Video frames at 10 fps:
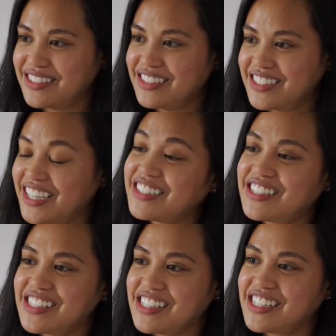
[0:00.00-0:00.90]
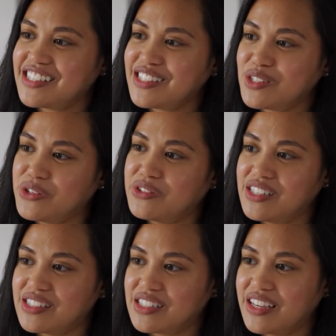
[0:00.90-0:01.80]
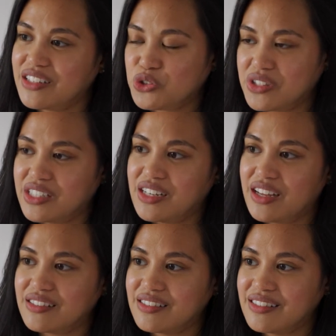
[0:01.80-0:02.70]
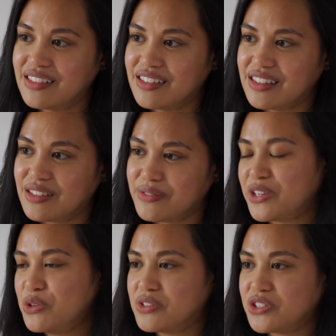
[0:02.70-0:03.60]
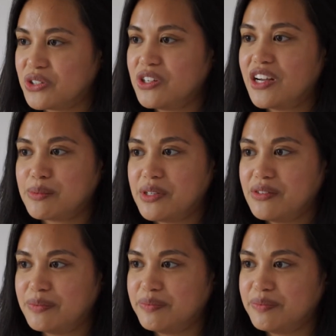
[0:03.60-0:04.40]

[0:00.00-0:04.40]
tendencies, so you'll need to get it treated at the Vancouver General Hospital.